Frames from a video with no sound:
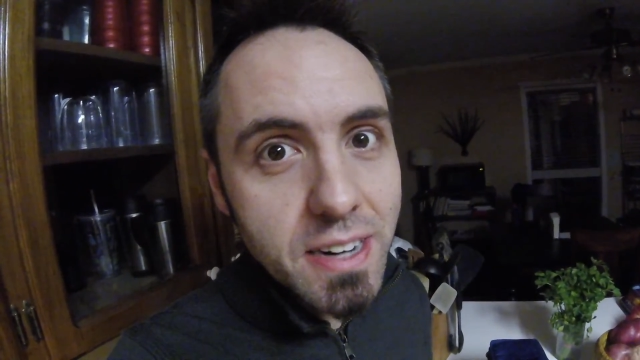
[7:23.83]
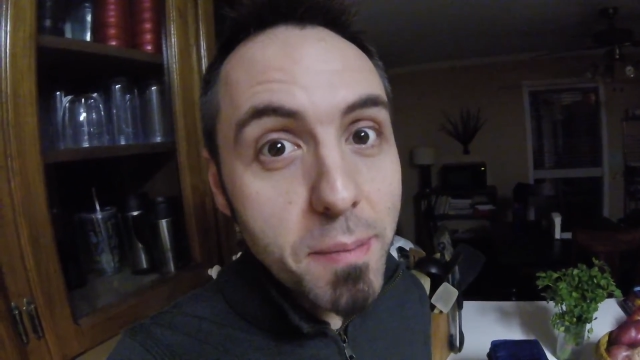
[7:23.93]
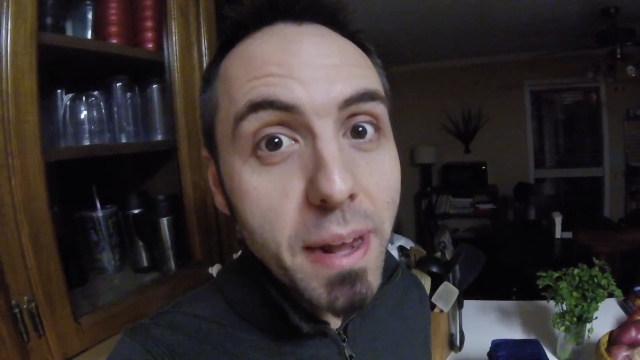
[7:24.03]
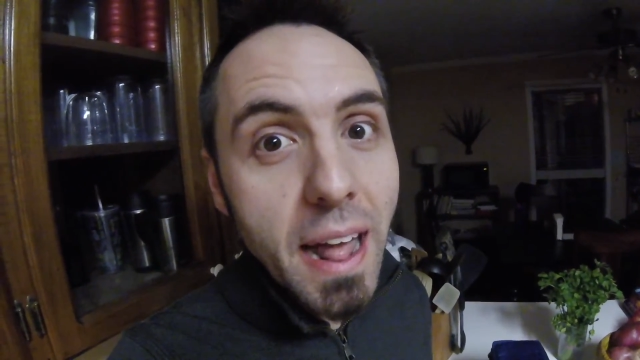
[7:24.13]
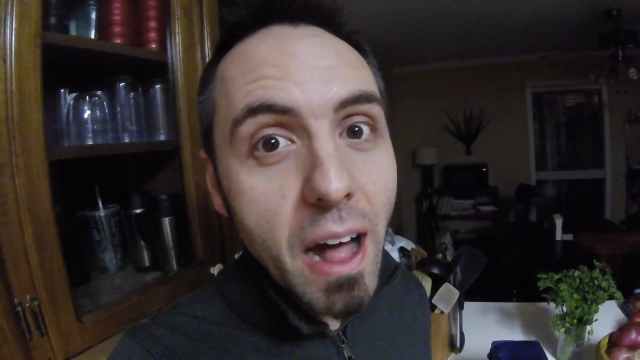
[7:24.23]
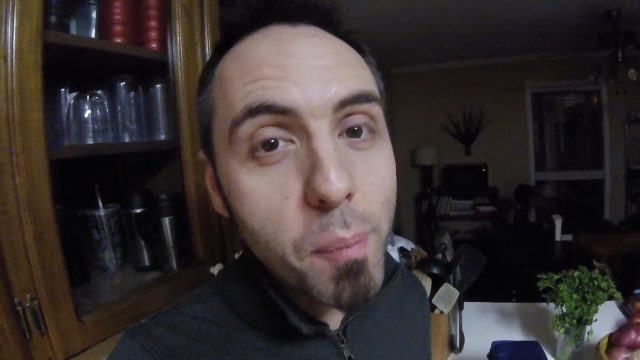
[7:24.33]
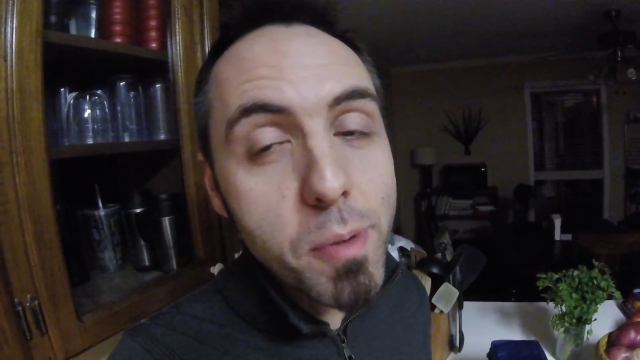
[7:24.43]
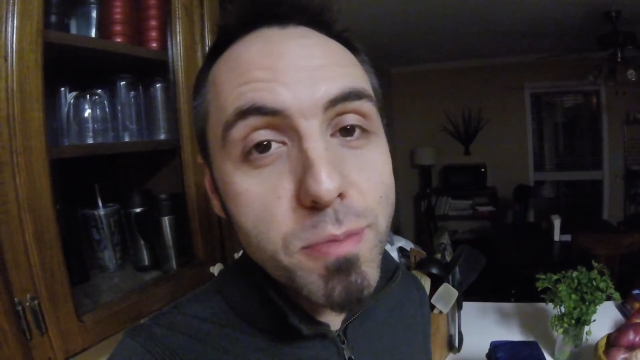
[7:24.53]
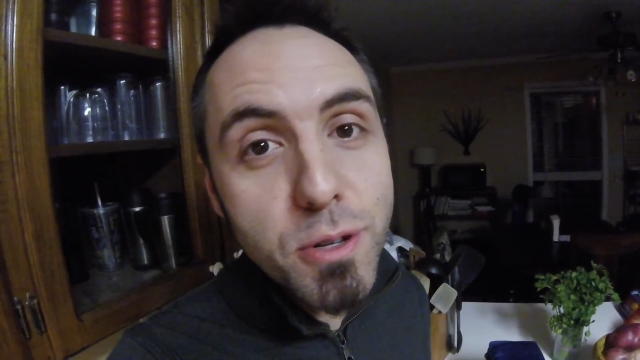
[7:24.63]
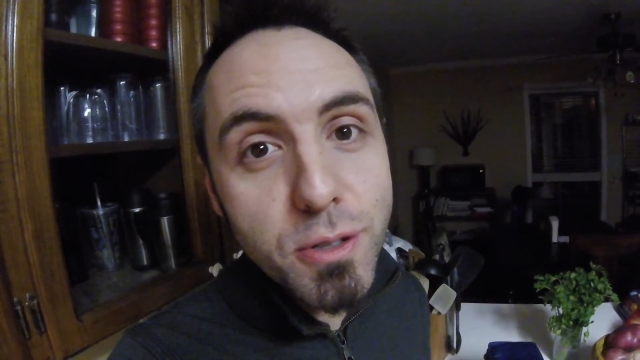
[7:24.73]
and I'm going to help
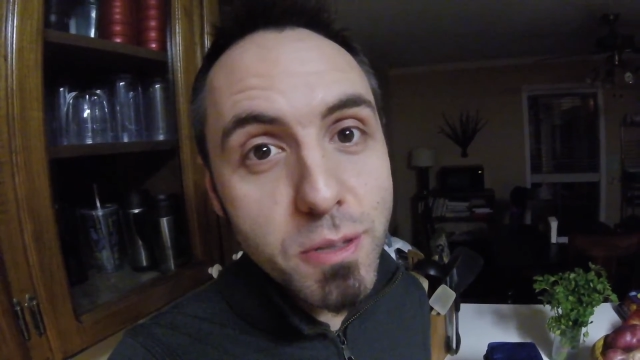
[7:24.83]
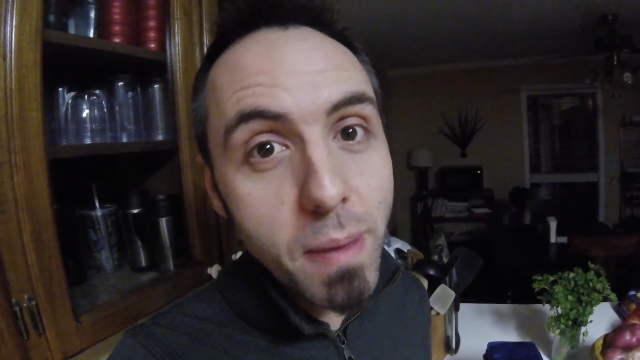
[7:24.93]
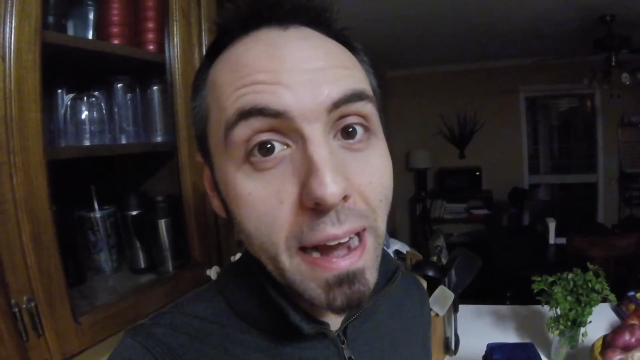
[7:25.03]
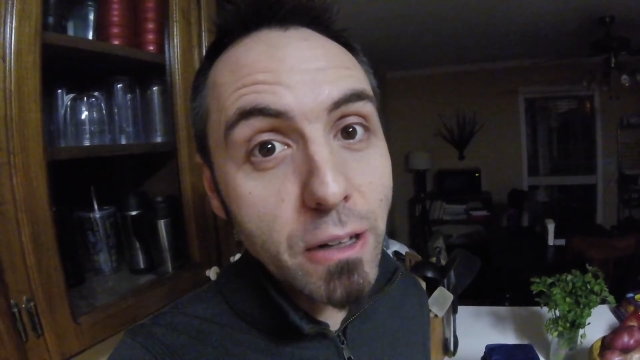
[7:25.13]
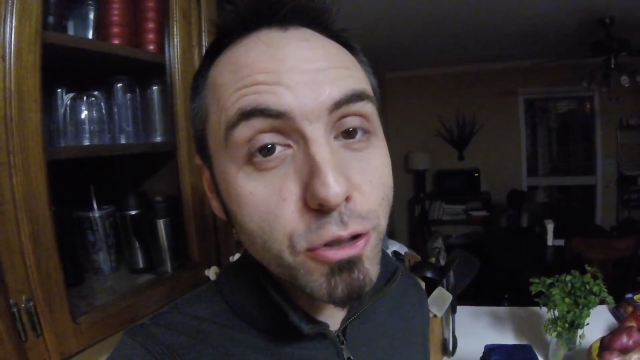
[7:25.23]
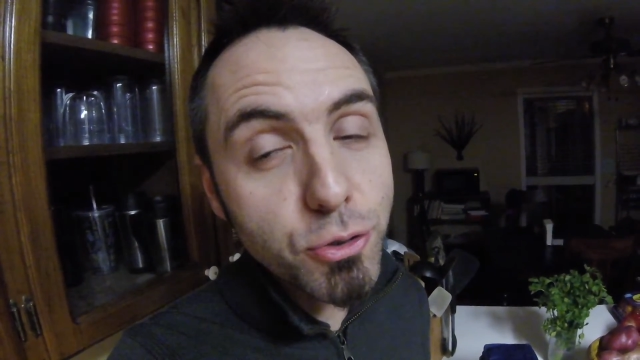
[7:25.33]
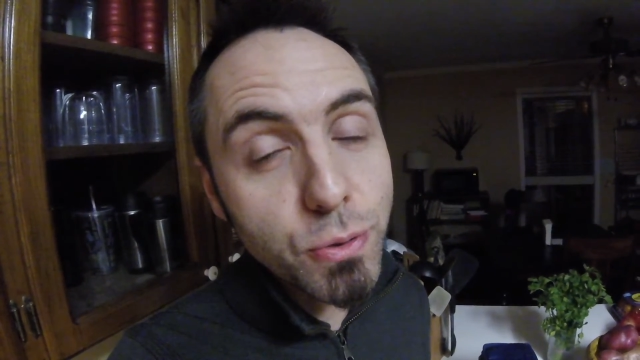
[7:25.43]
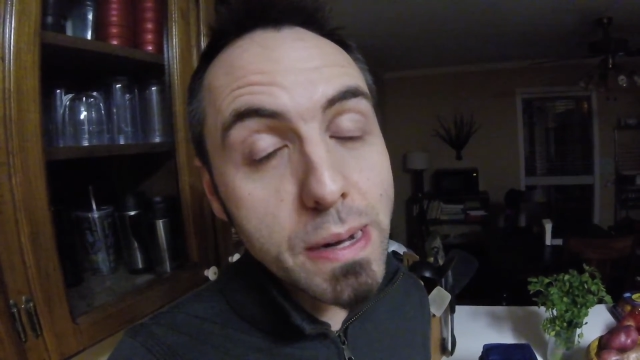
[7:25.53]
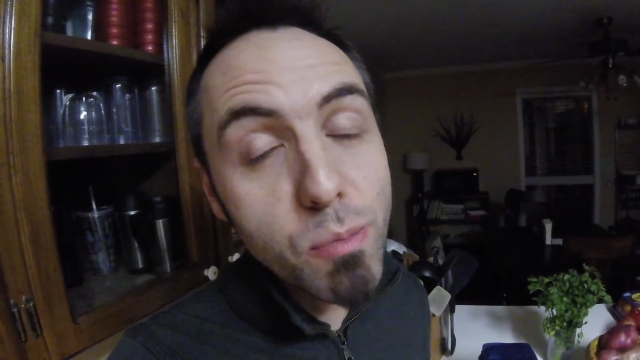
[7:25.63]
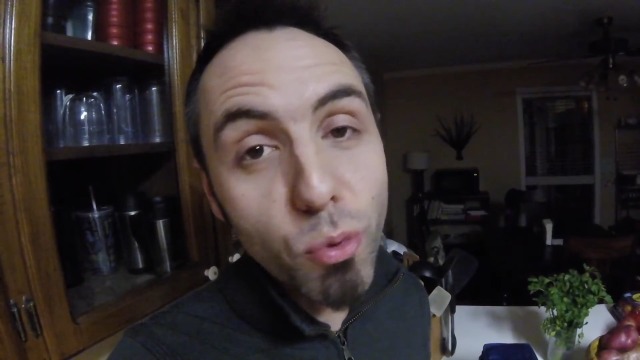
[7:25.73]
him do some
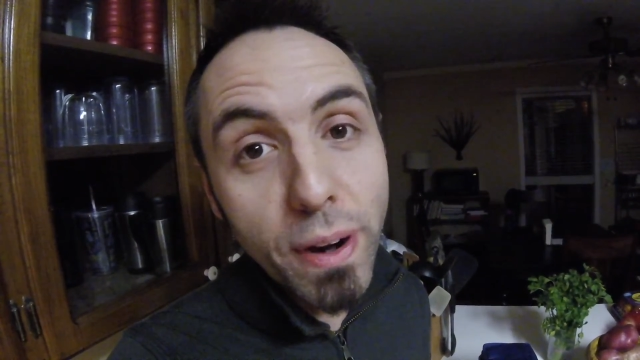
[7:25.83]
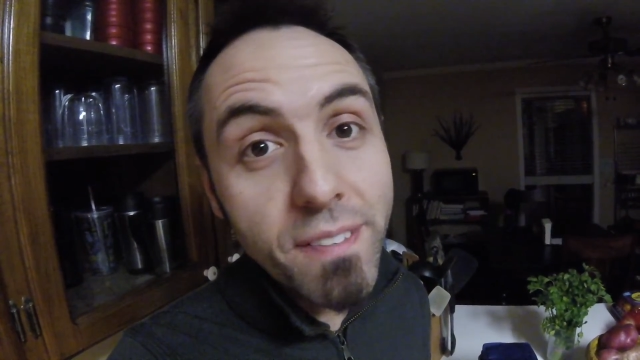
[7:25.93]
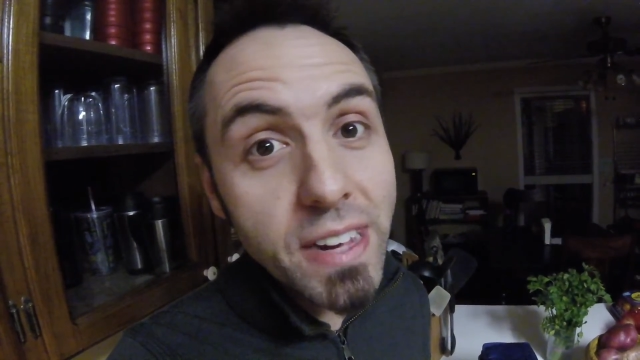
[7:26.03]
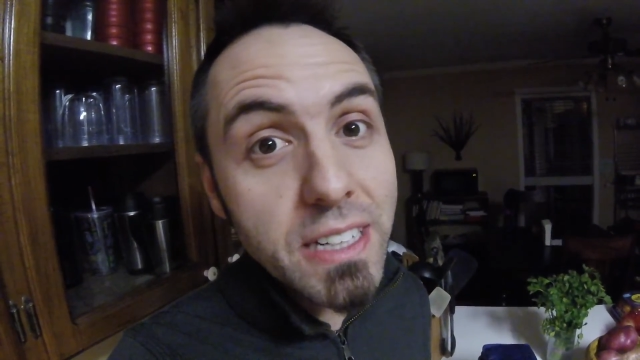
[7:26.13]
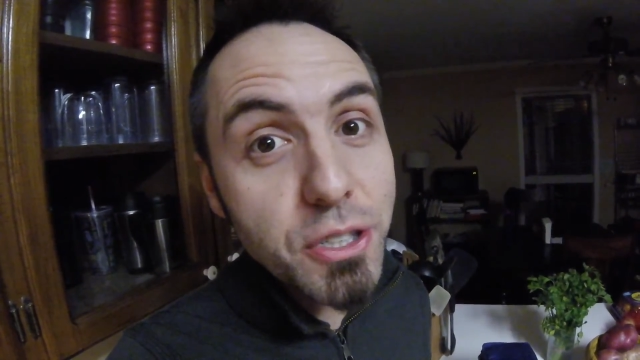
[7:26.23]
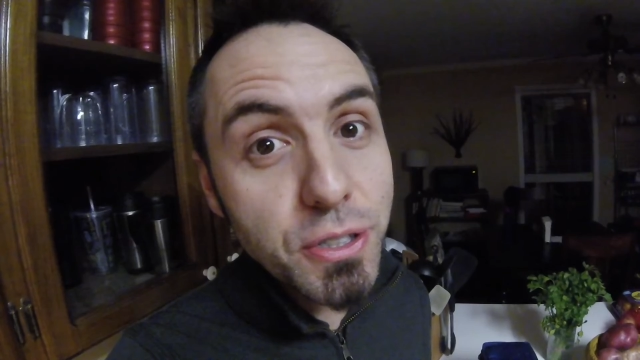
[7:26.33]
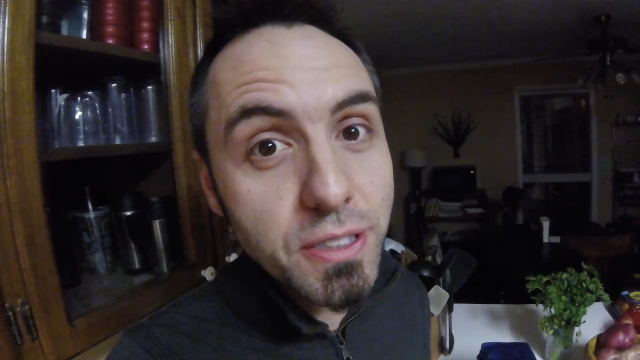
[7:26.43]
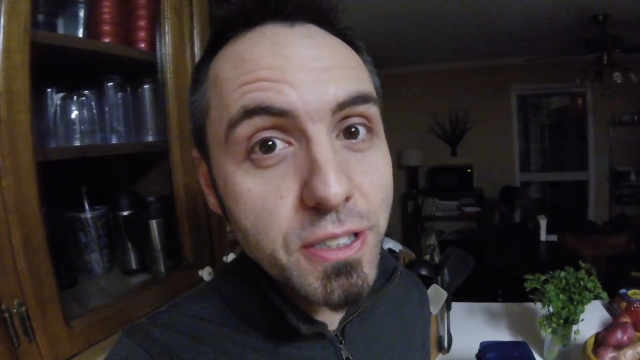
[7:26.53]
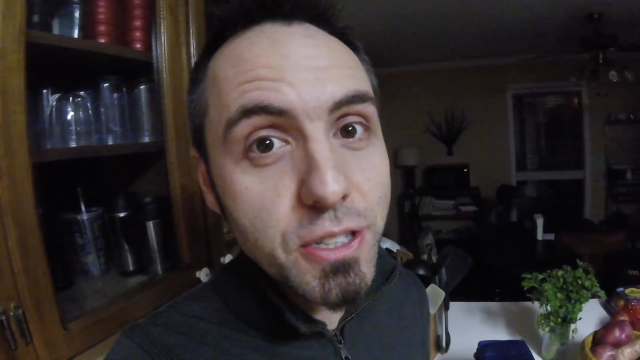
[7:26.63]
Airstream renovations.